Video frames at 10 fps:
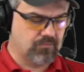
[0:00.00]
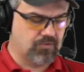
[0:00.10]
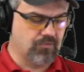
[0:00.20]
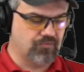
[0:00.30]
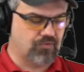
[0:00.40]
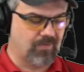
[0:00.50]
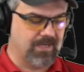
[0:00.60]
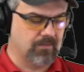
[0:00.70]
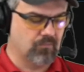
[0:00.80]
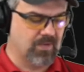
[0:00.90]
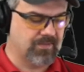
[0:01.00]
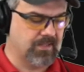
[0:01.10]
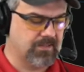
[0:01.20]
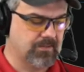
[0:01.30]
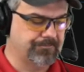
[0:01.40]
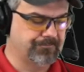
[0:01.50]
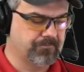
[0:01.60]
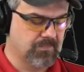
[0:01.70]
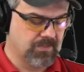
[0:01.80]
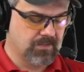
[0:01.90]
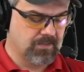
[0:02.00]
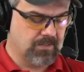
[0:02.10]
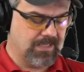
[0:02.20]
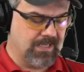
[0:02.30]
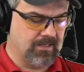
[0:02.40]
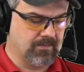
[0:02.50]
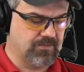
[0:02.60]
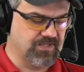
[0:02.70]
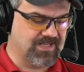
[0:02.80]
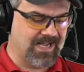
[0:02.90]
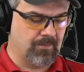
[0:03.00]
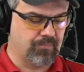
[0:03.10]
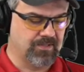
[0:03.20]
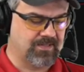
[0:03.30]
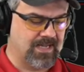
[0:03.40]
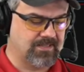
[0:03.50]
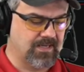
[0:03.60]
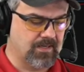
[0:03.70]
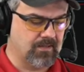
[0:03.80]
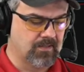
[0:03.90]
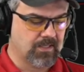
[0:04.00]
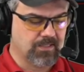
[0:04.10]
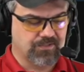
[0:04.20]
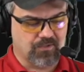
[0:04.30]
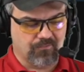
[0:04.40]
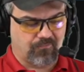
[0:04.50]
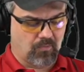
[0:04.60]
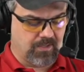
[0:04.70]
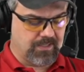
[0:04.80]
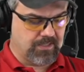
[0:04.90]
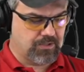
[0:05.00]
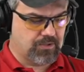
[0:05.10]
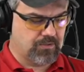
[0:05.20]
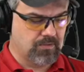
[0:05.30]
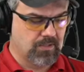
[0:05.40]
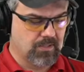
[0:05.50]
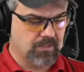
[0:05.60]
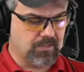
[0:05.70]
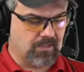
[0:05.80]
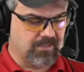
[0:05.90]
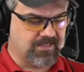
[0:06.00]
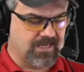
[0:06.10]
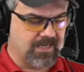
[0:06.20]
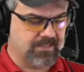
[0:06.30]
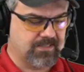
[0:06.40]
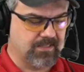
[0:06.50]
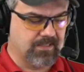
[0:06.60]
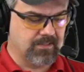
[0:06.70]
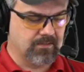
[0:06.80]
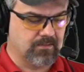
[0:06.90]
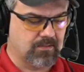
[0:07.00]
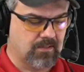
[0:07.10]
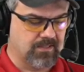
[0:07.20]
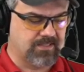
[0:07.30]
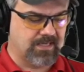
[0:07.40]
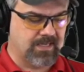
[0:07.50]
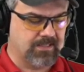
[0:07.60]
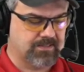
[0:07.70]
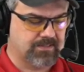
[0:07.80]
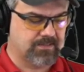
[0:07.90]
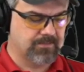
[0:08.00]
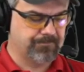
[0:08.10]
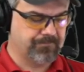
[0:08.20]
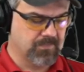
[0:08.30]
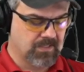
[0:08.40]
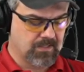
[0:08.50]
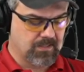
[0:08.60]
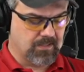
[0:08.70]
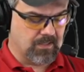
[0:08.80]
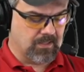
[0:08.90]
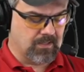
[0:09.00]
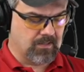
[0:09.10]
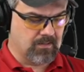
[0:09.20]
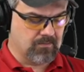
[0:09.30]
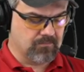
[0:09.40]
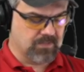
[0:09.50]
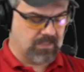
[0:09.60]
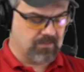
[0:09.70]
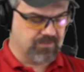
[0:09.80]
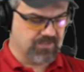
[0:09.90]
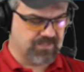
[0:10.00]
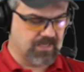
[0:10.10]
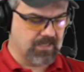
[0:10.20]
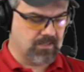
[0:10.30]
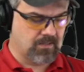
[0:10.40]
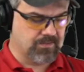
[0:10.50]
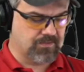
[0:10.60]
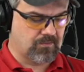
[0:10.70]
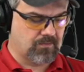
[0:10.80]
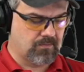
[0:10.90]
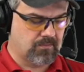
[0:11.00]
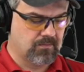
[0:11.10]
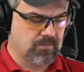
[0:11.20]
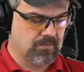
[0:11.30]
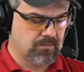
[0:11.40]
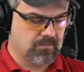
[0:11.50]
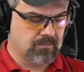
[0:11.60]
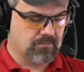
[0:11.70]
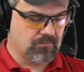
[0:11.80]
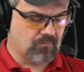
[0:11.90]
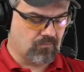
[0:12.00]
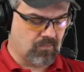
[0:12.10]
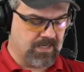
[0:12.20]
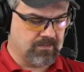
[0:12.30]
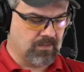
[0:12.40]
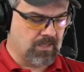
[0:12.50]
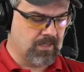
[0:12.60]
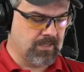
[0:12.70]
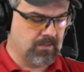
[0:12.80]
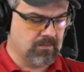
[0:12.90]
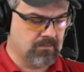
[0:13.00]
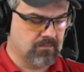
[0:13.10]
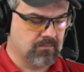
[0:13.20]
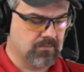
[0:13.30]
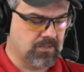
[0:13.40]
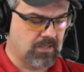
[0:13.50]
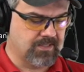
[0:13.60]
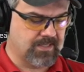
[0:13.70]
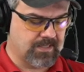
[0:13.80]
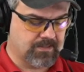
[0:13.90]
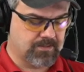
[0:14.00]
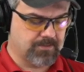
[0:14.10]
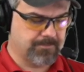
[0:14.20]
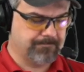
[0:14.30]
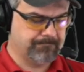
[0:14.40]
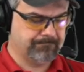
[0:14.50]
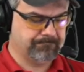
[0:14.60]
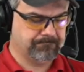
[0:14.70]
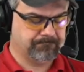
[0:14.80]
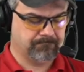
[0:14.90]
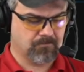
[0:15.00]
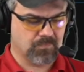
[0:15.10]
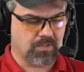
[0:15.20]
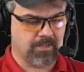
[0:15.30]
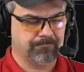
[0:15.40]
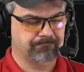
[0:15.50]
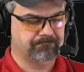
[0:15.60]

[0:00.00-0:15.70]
ToString with it and just output that data. So for each contact in contacts, um, I'll just say console WriteLine contact. Okay.